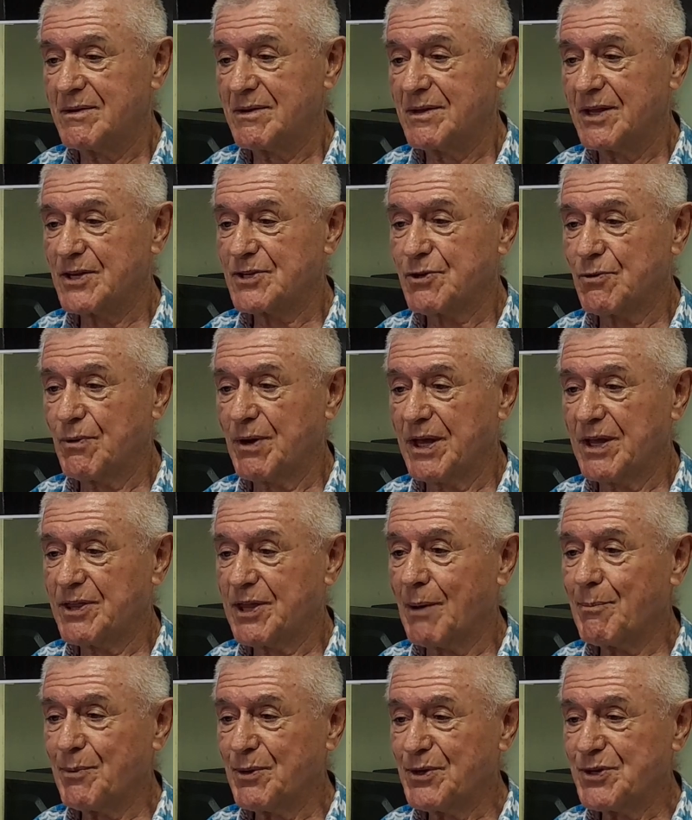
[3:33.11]
That's the way it
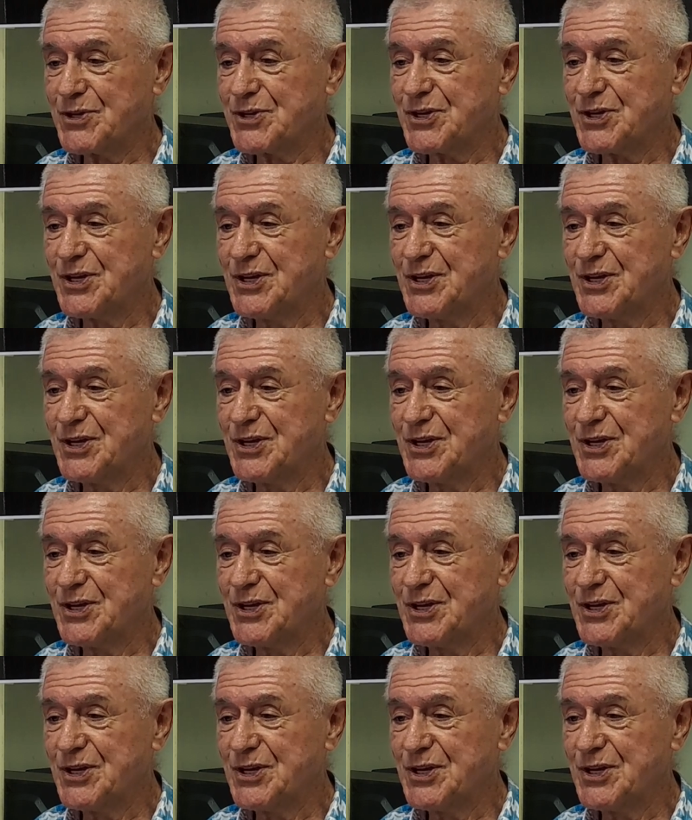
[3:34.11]
happens.